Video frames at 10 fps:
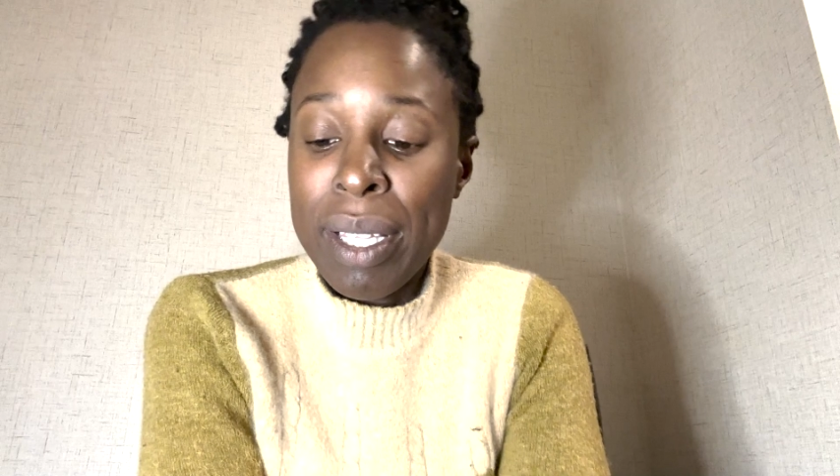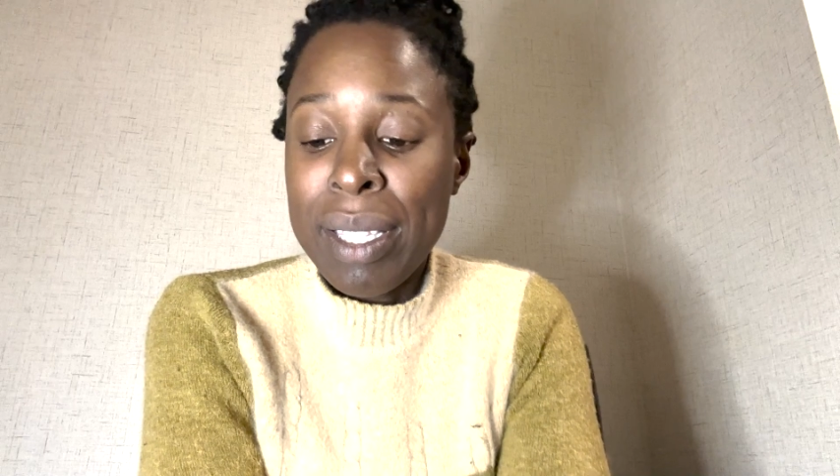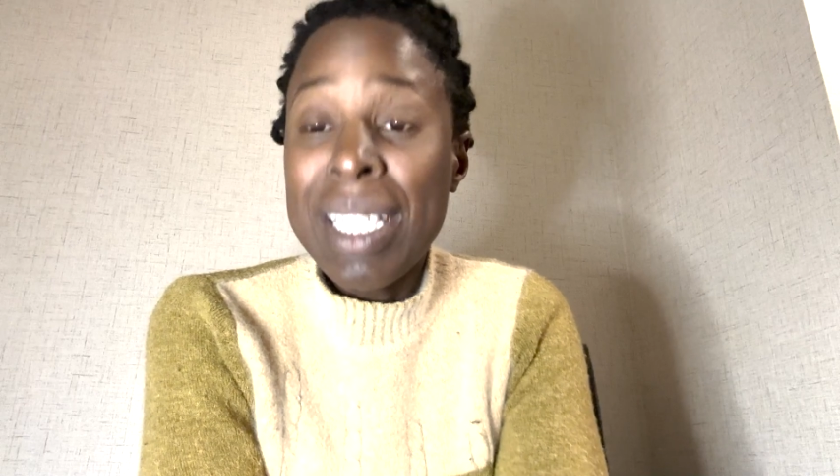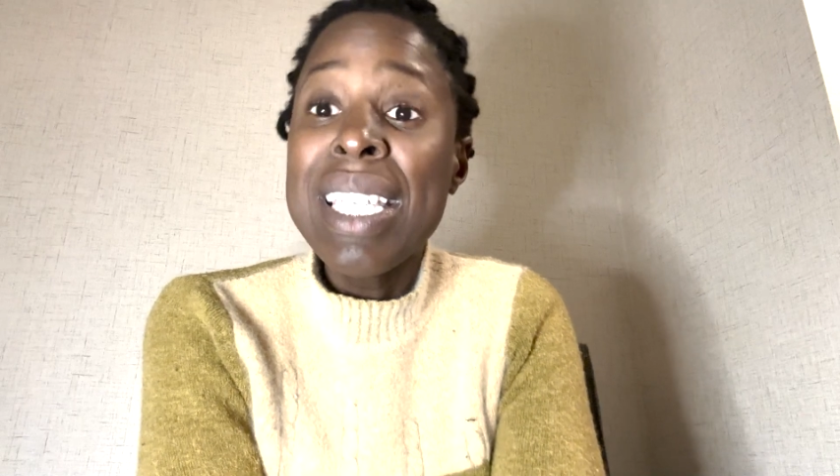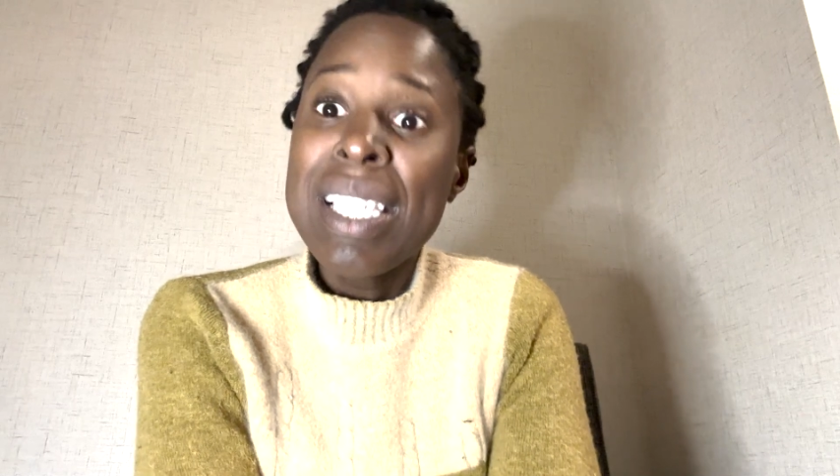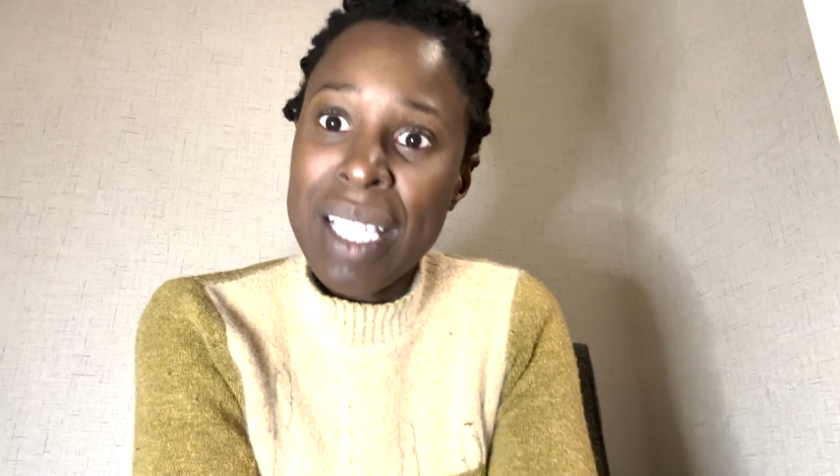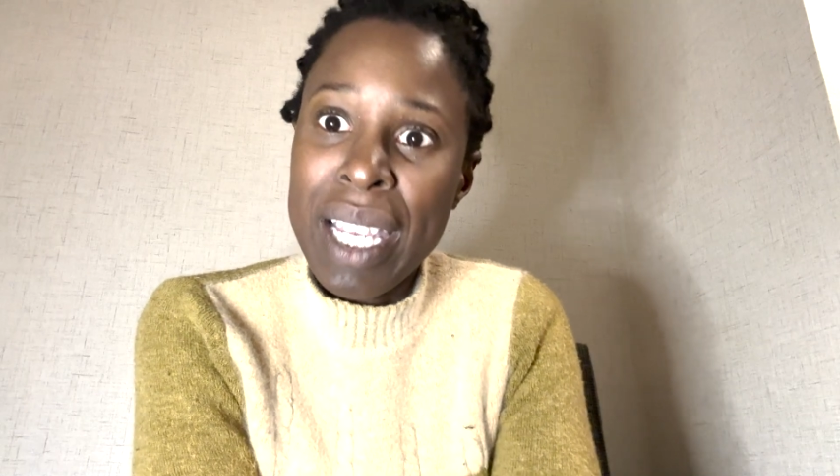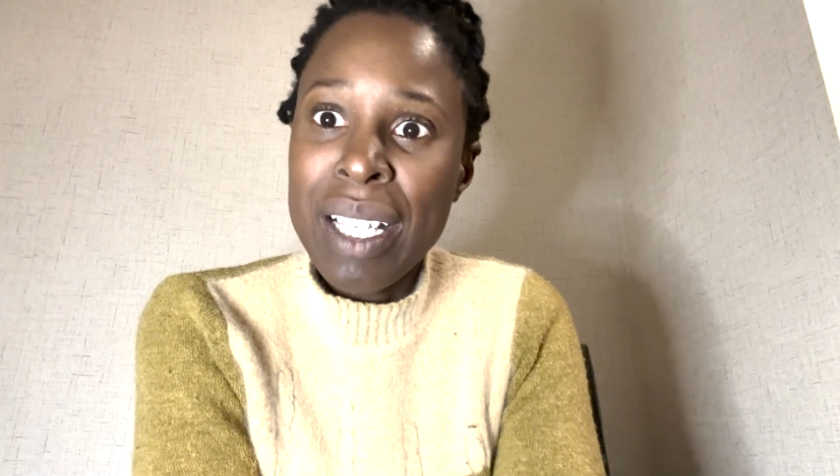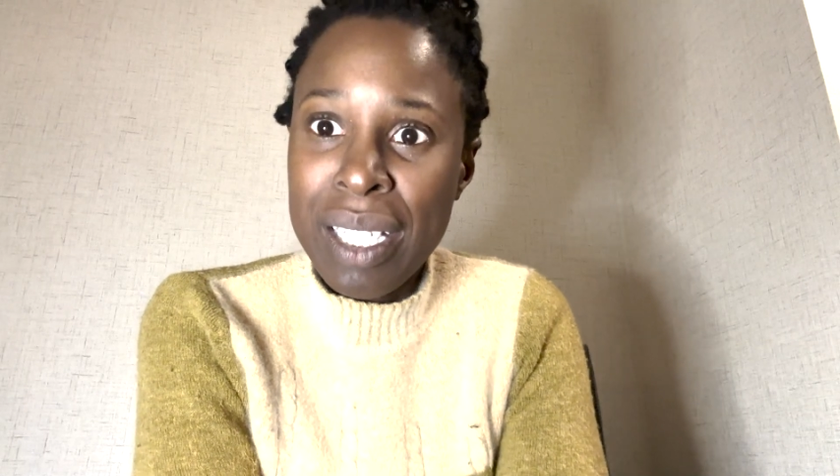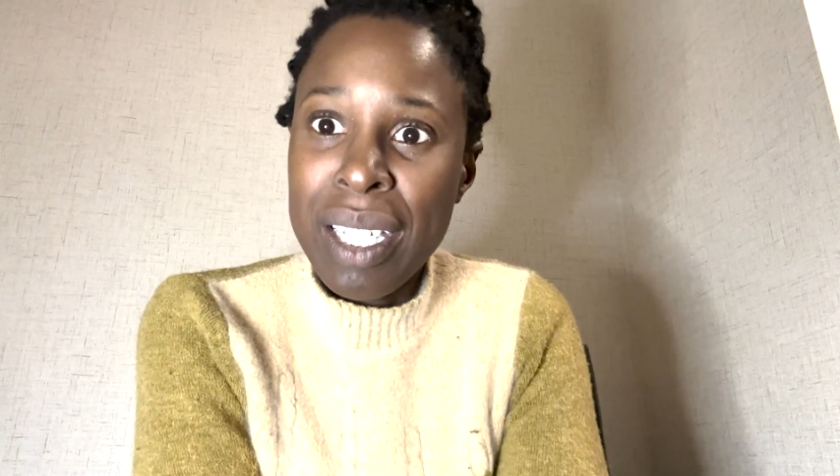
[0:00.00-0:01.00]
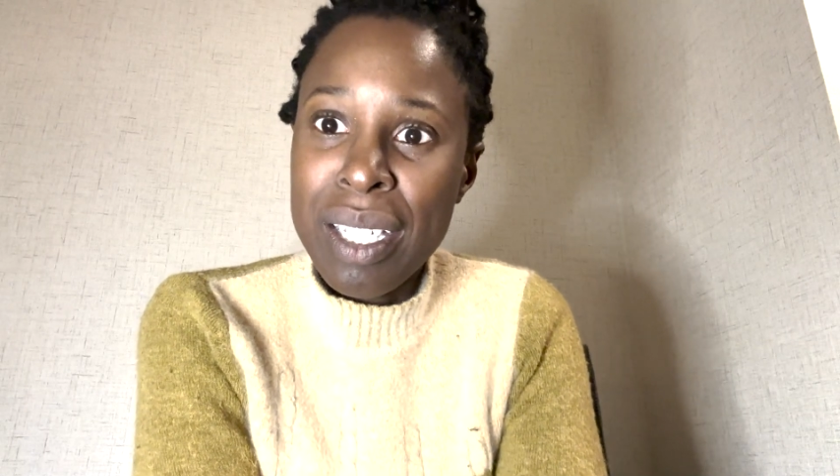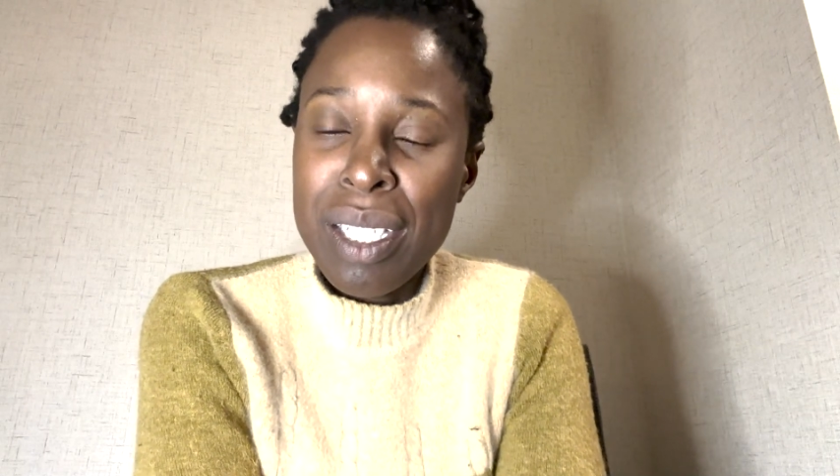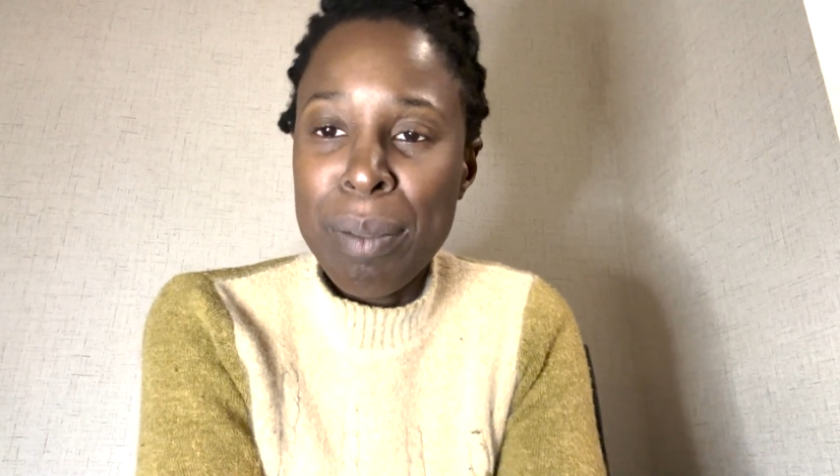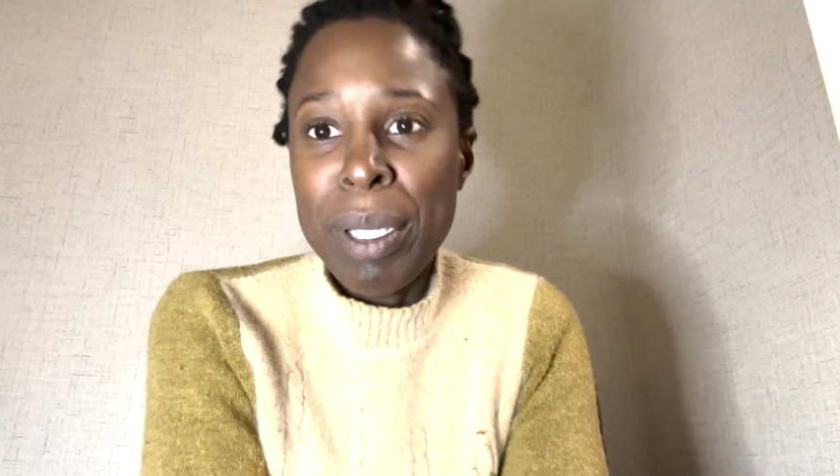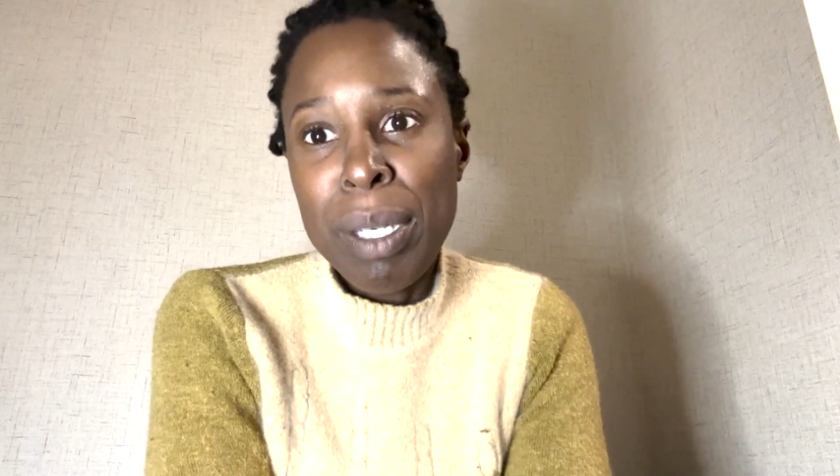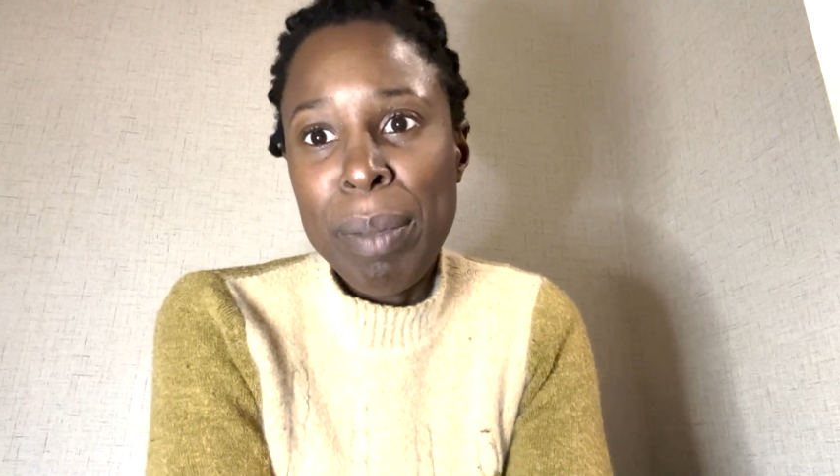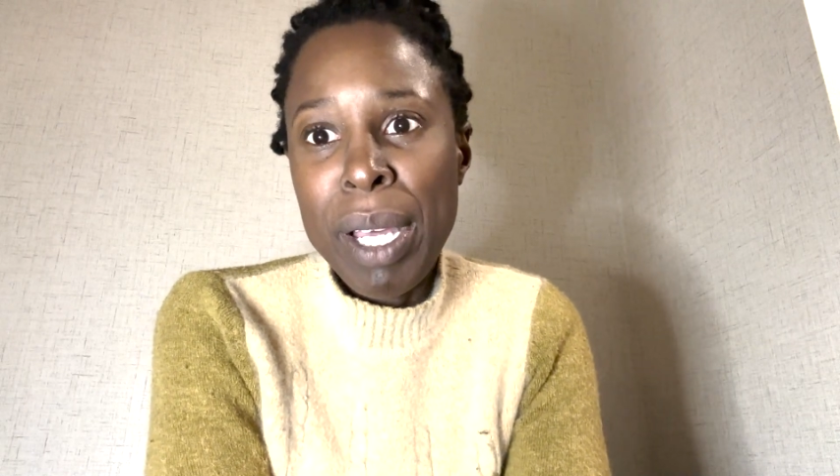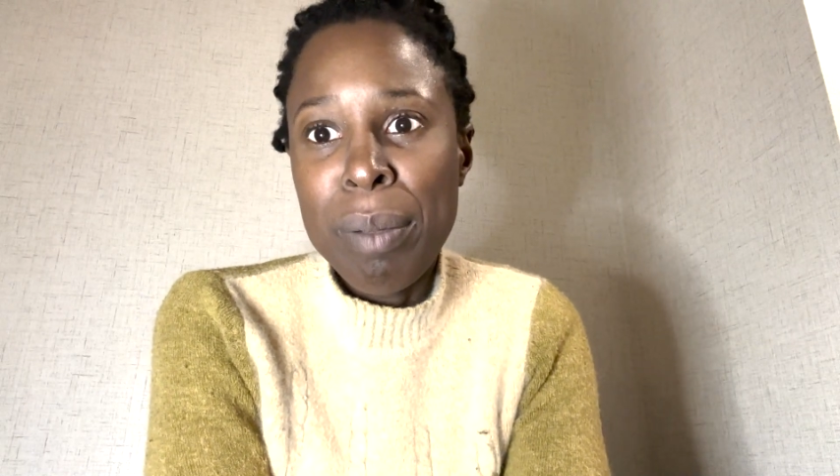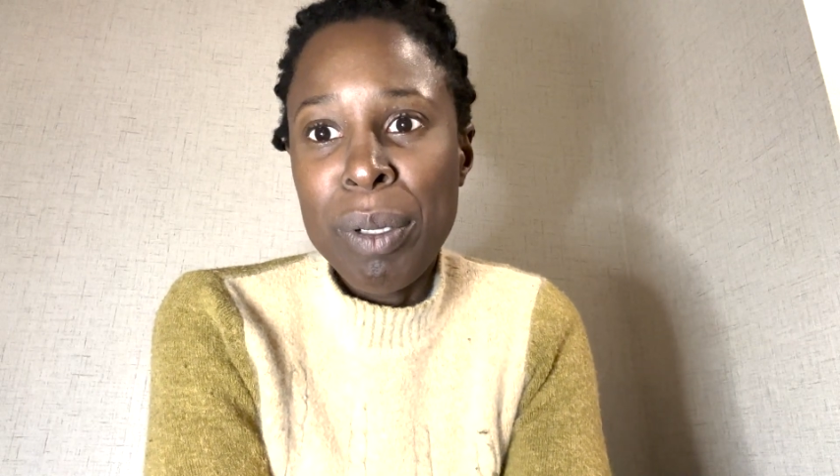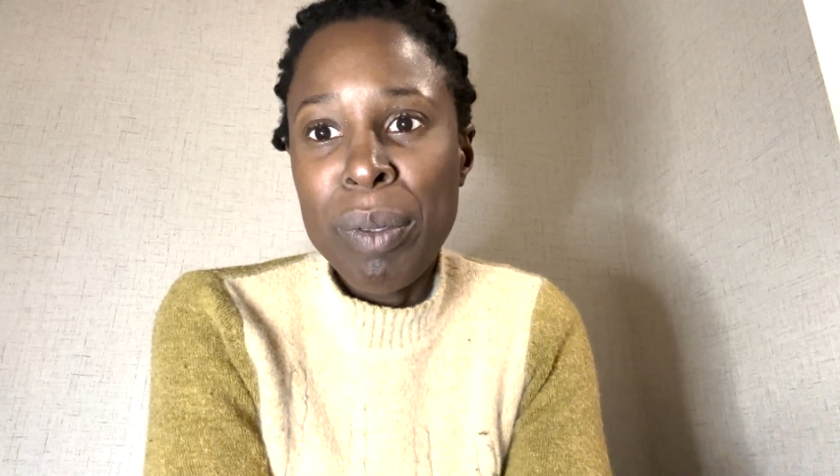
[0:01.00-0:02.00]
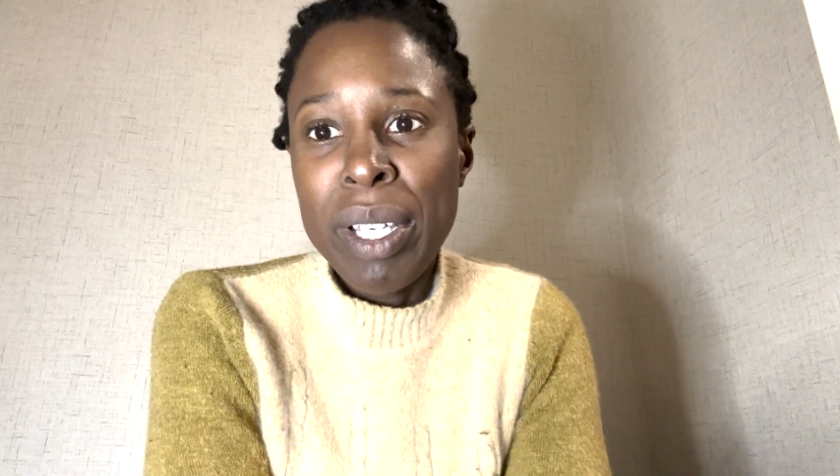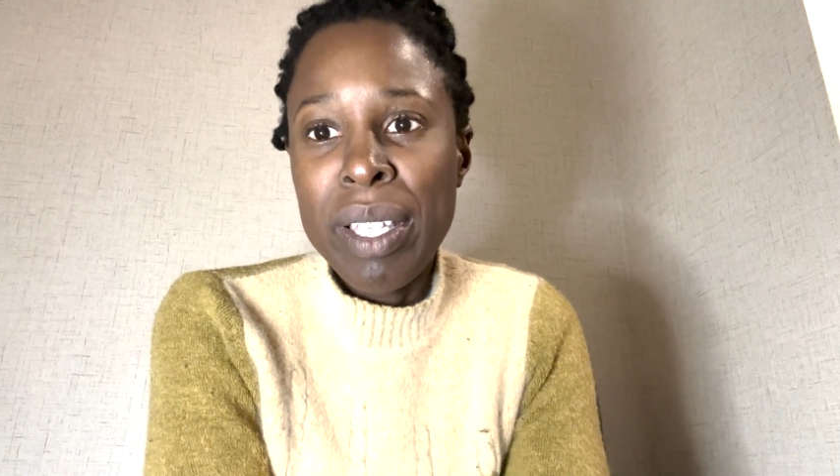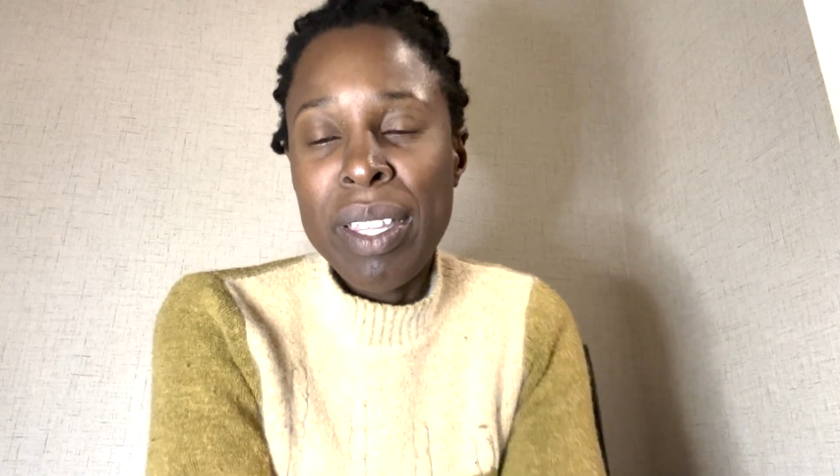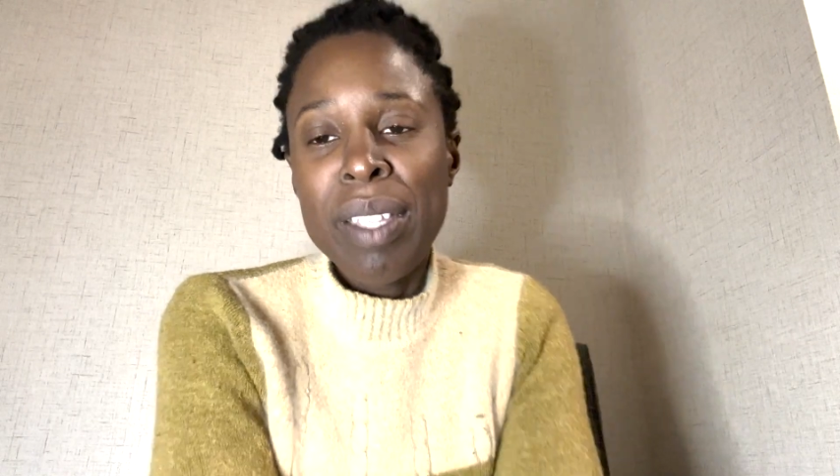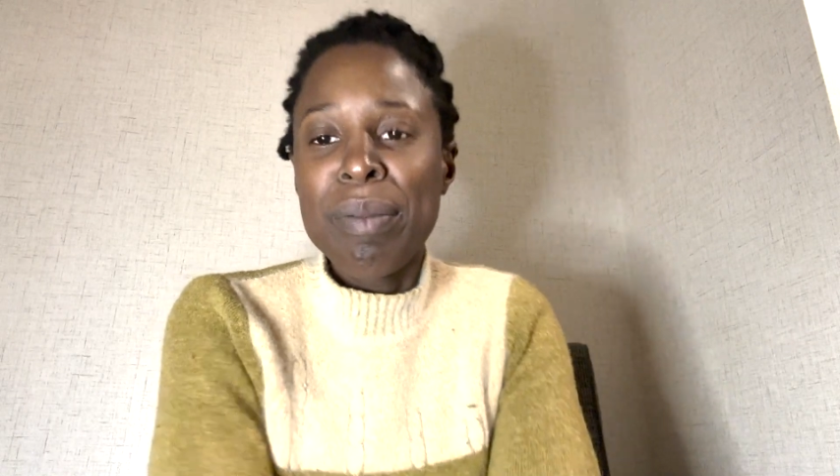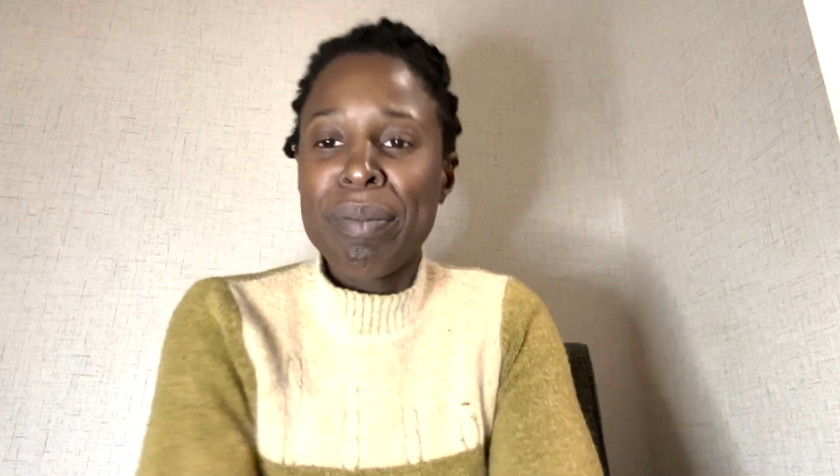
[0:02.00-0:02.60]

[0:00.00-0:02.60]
least likely to be compatible with,